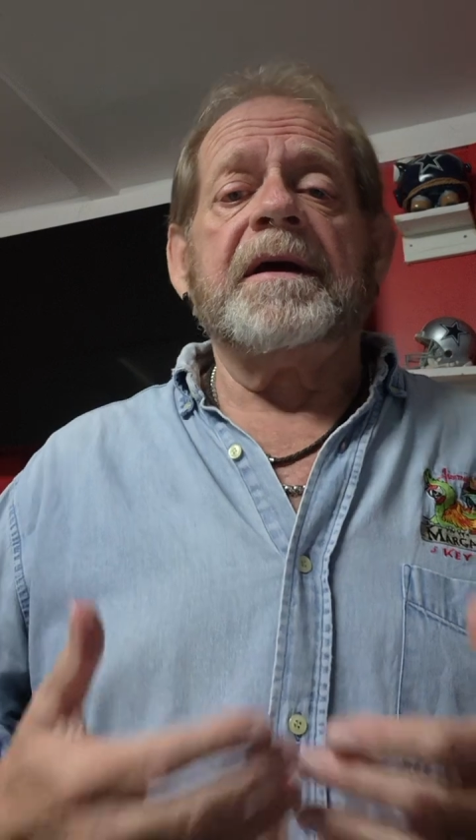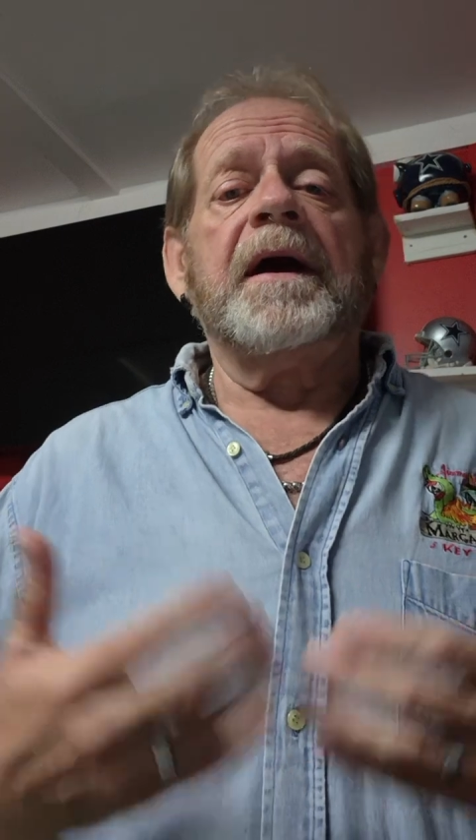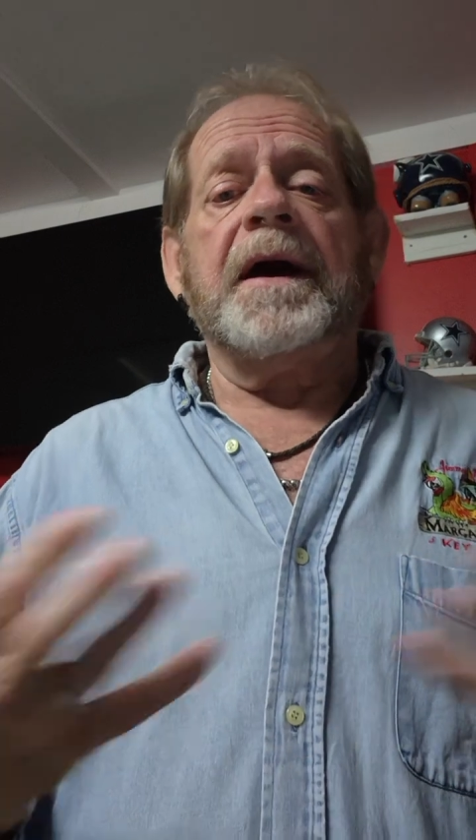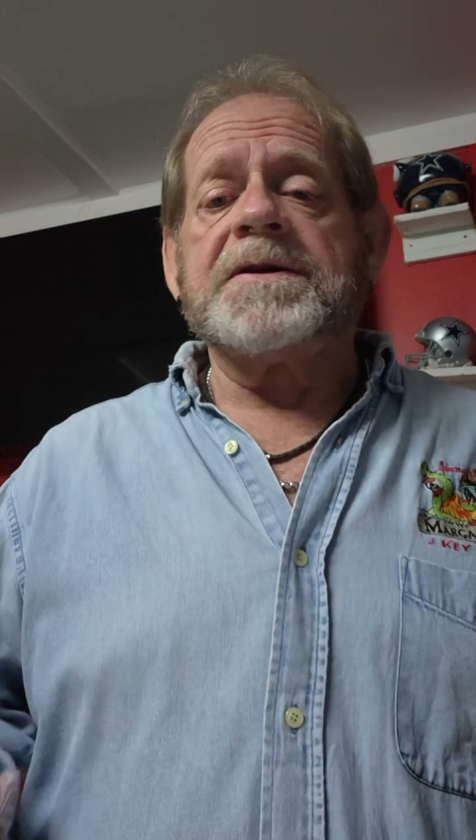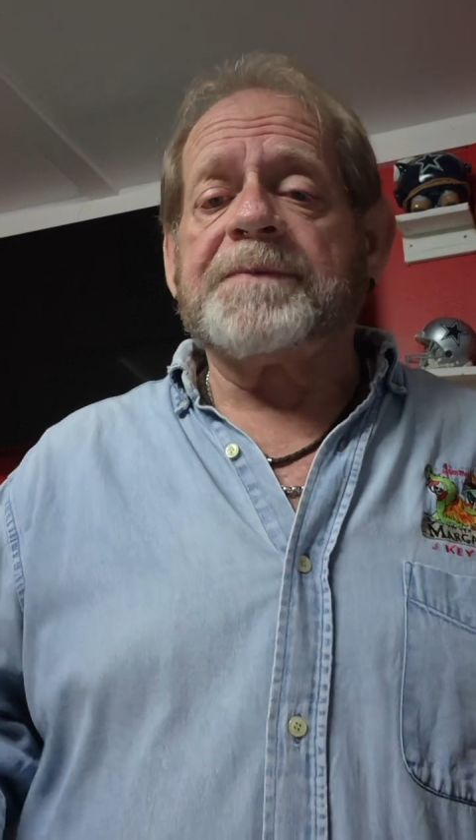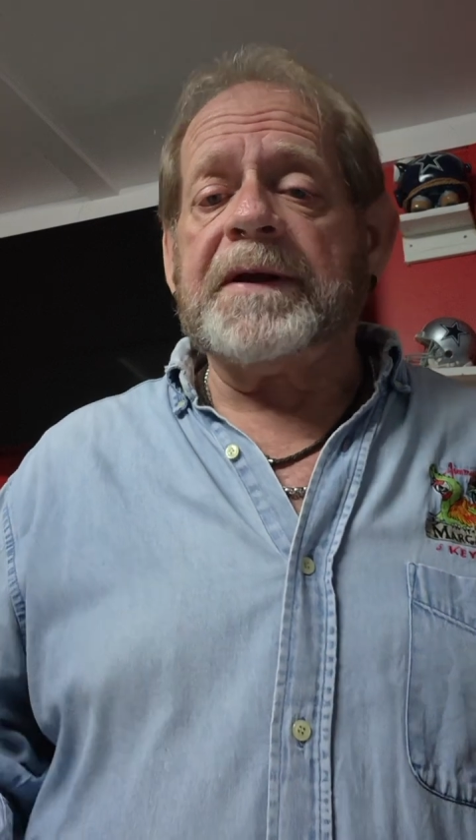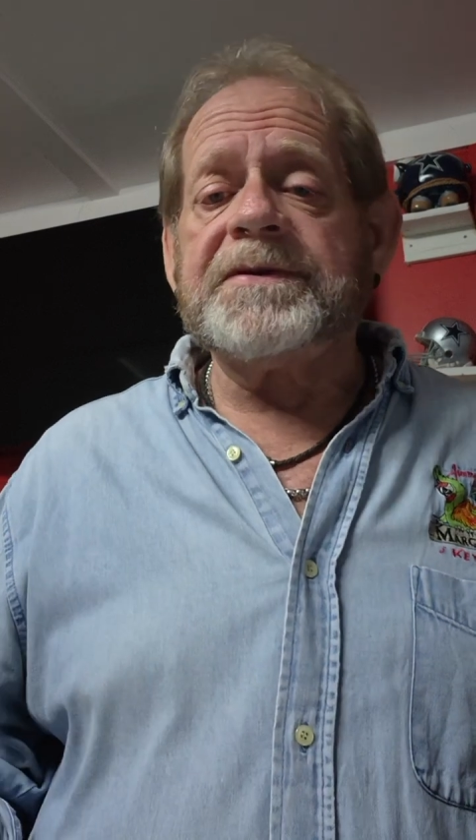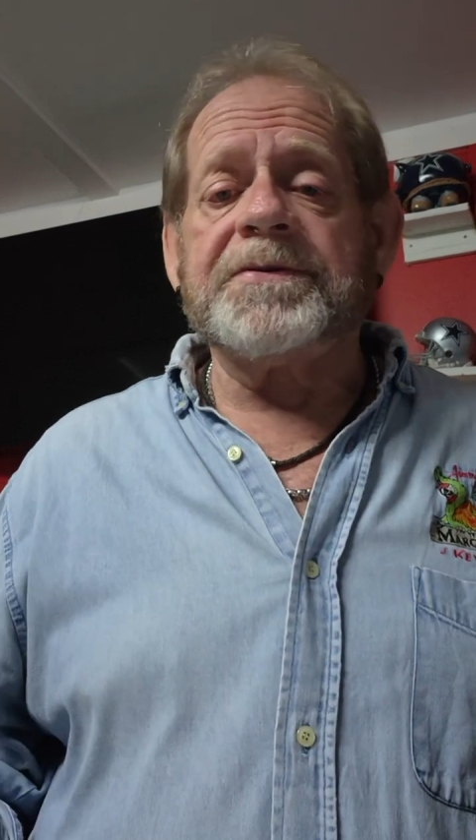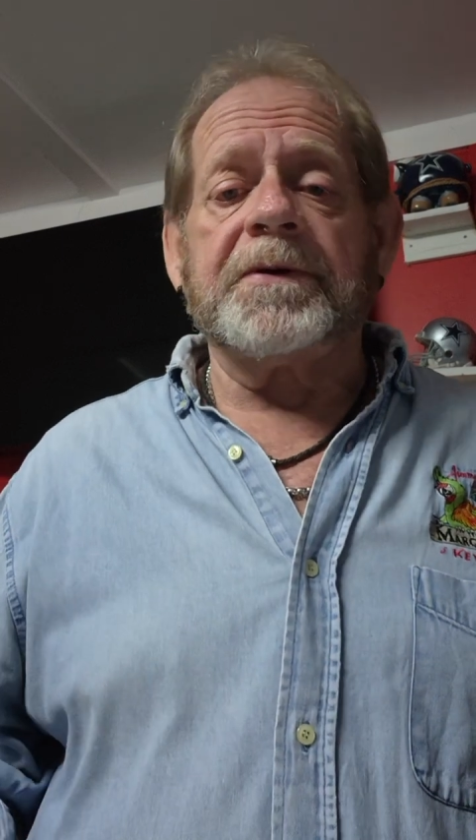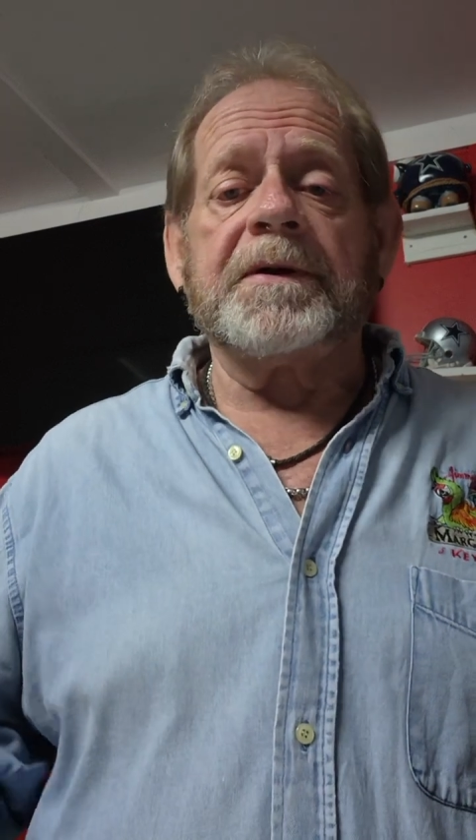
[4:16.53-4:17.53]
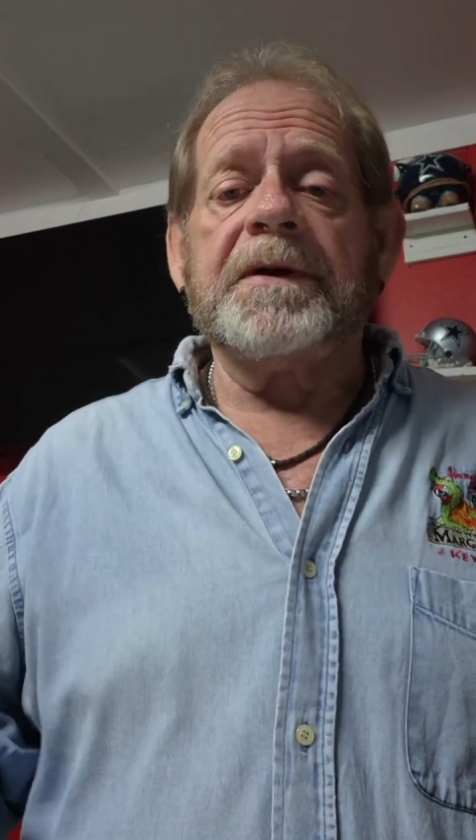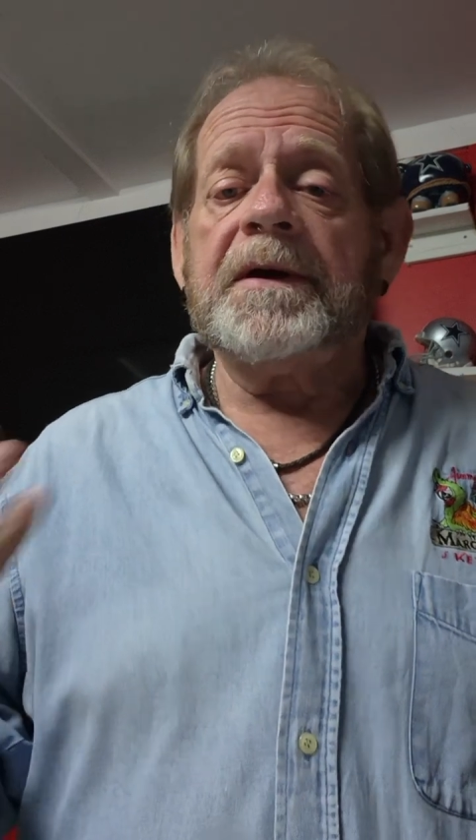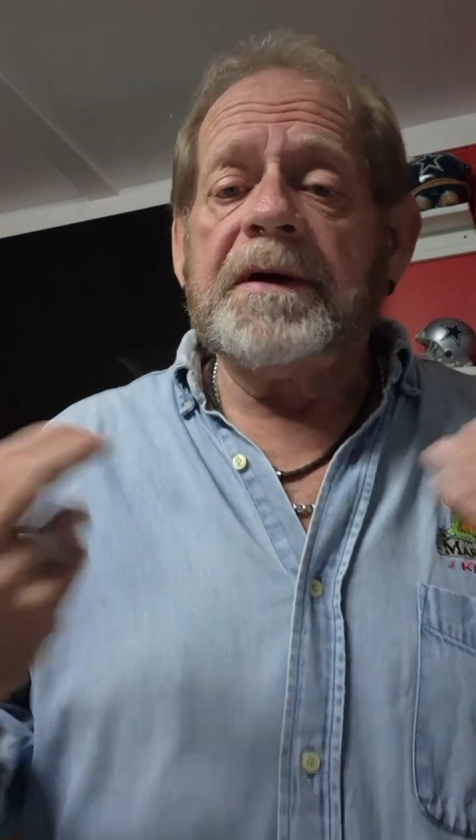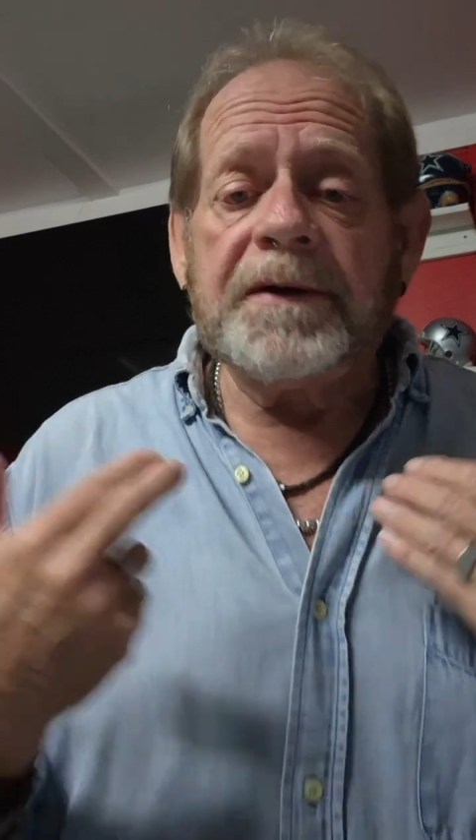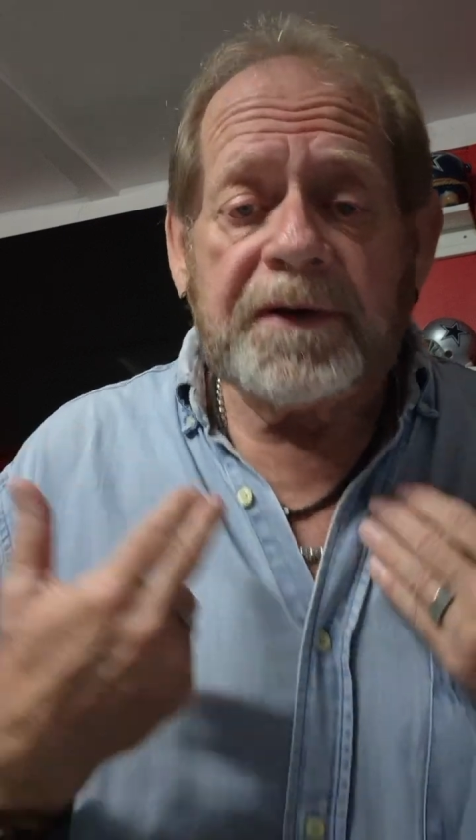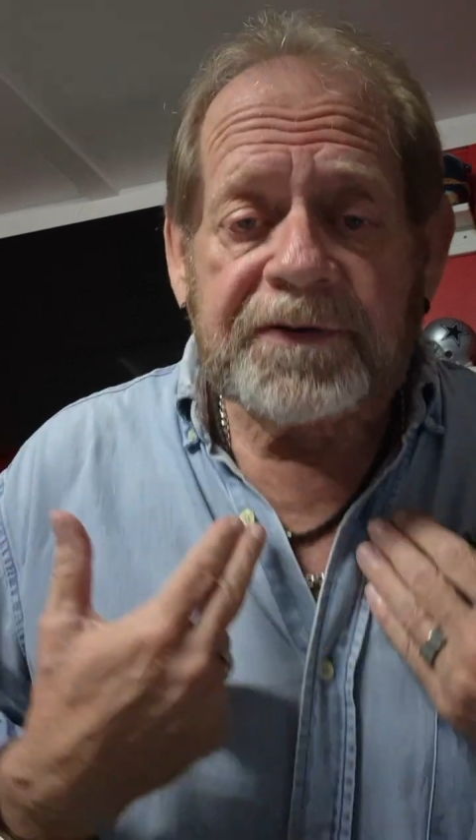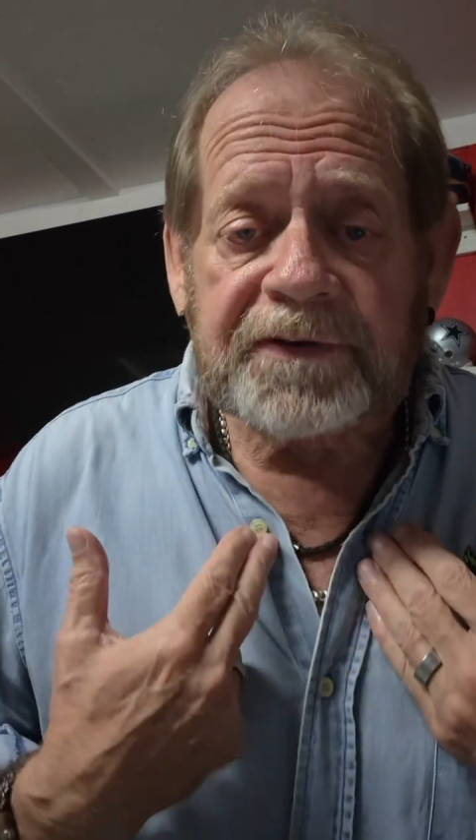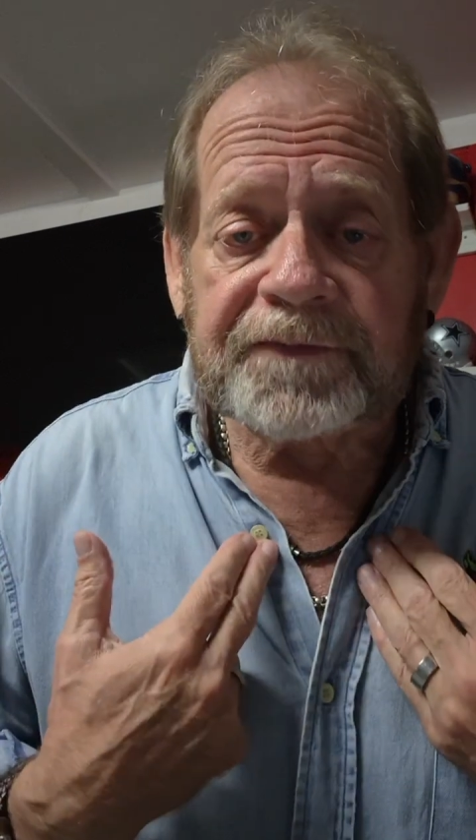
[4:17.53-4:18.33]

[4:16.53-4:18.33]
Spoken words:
I explained to her, this